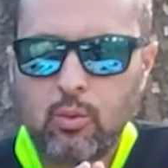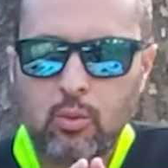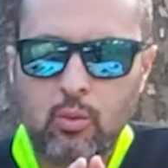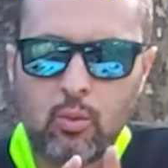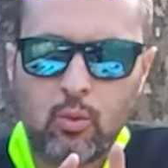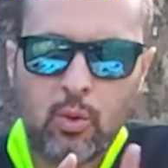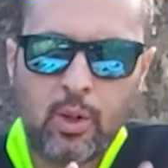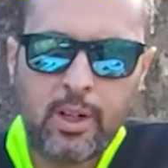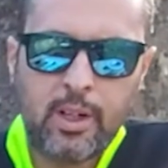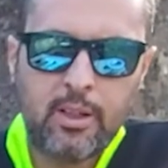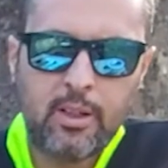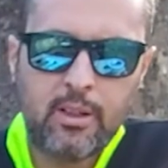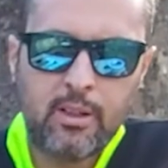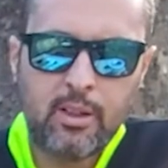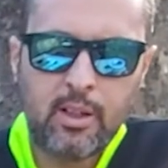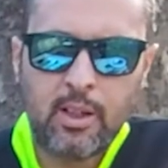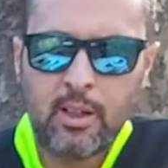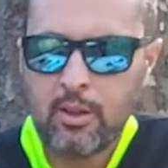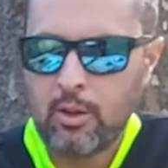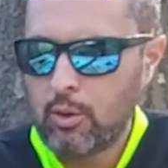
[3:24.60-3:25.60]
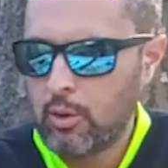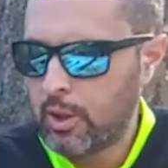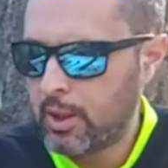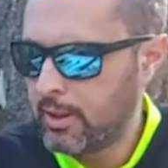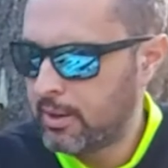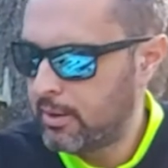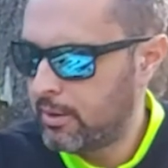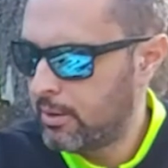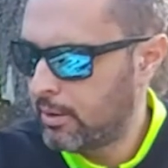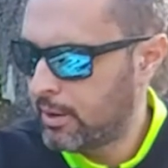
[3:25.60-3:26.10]
light and no
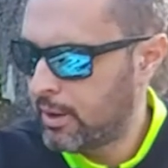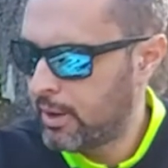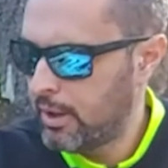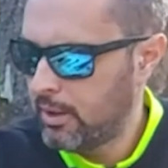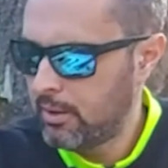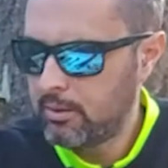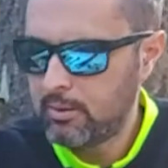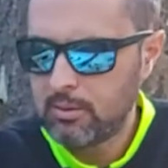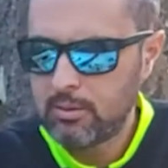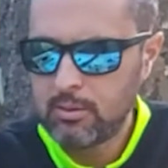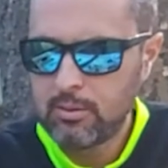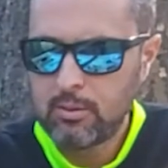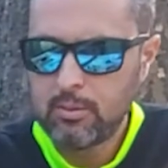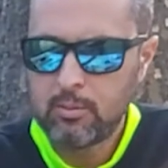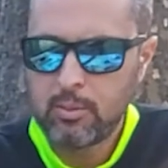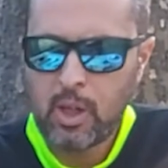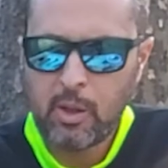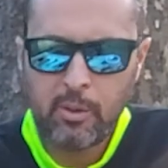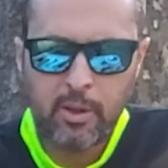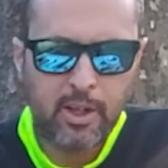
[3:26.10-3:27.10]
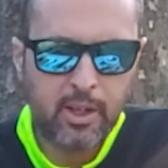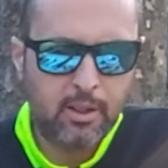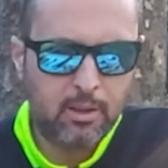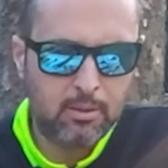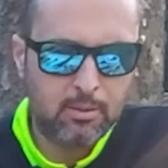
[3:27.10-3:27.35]
light. Okay, bye bye.